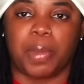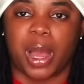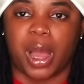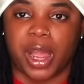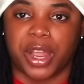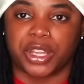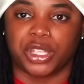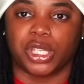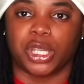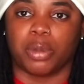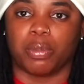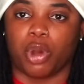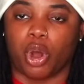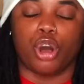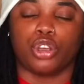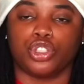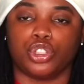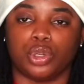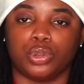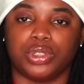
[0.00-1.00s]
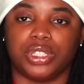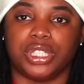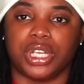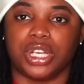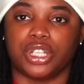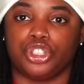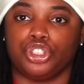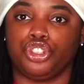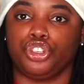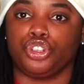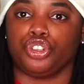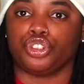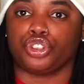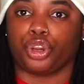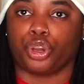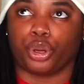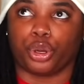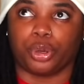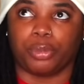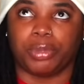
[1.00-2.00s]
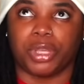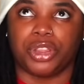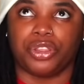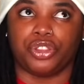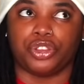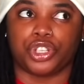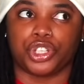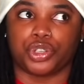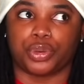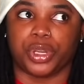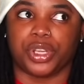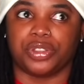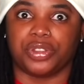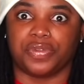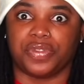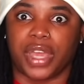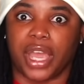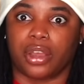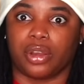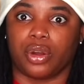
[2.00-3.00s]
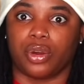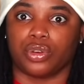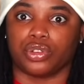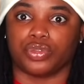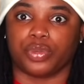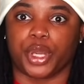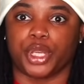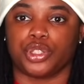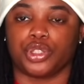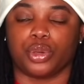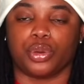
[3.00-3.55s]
behind them also does determine the strength of that ghost, right?